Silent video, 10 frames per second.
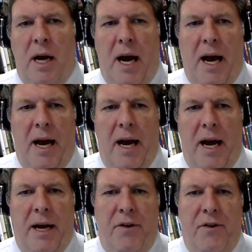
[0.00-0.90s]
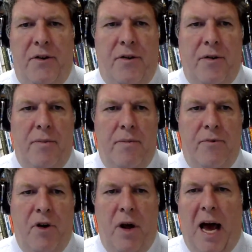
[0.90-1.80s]
and
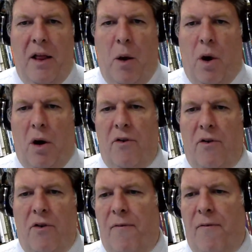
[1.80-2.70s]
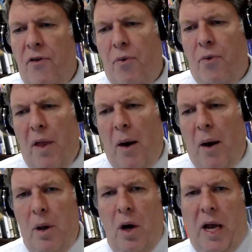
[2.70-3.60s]
show you how they work. So the first one that
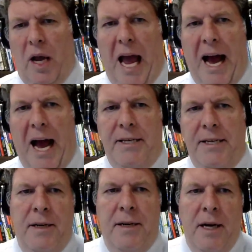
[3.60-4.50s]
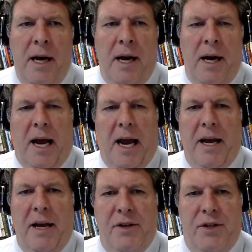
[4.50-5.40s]
we're looking at
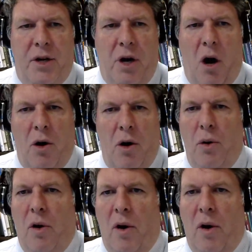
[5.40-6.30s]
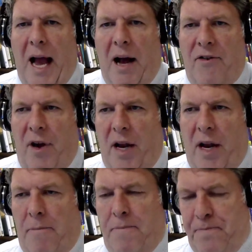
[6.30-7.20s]
is called Google Hangouts on
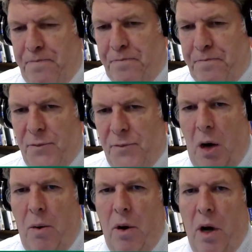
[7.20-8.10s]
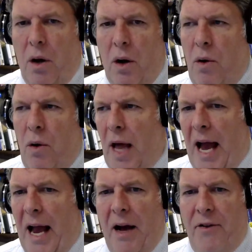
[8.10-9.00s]
Air. So Google
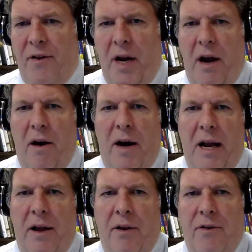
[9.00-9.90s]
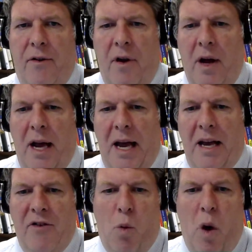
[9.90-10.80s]
Hangouts on Air is
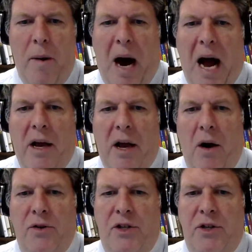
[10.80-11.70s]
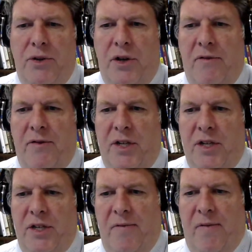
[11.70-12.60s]
one of my go-to
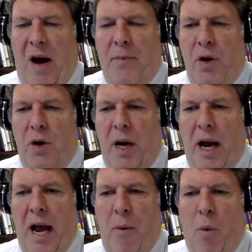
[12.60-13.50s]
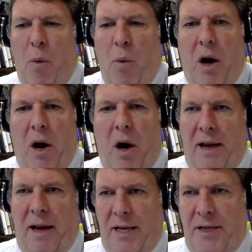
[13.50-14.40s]
services if I'm doing a webinar
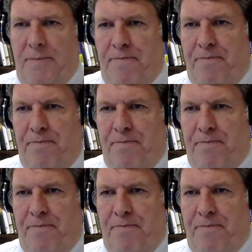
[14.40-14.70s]
like this.